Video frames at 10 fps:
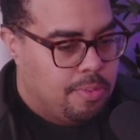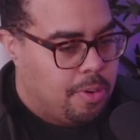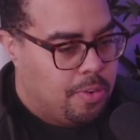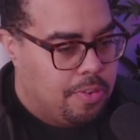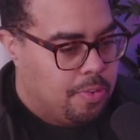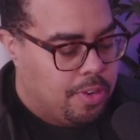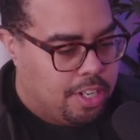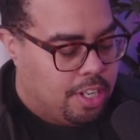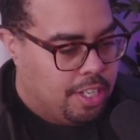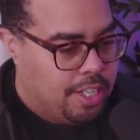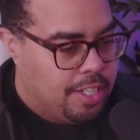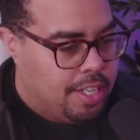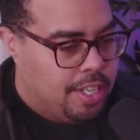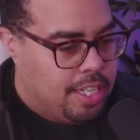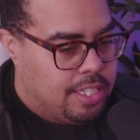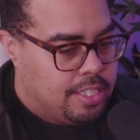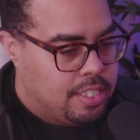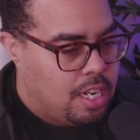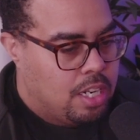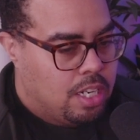football, whatever you want to call it.
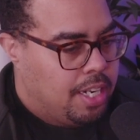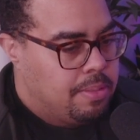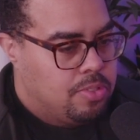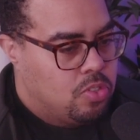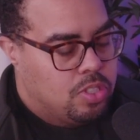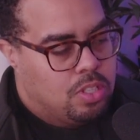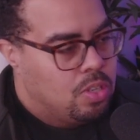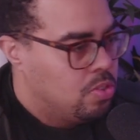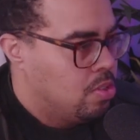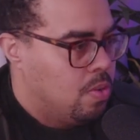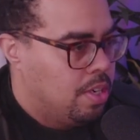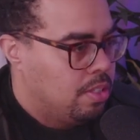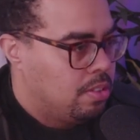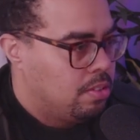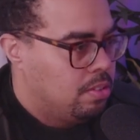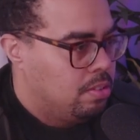Soccer games usually are low scoring.